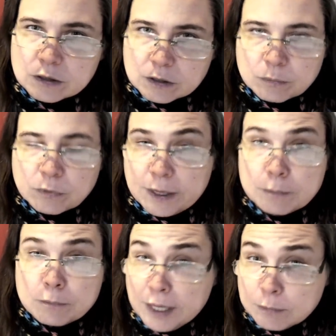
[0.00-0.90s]
you're going
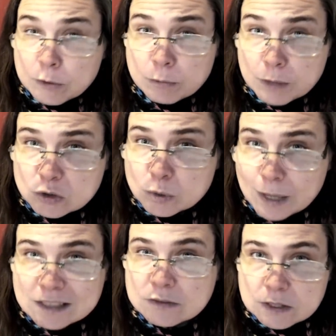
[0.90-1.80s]
to blame them
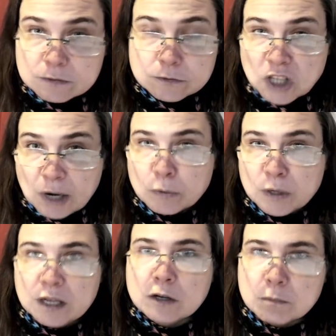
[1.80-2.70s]
retroactively for not
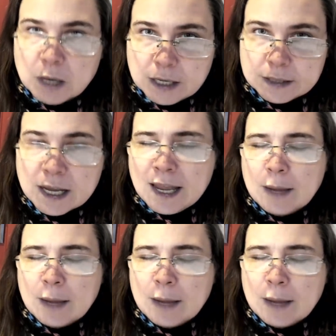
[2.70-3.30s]
reading your mind.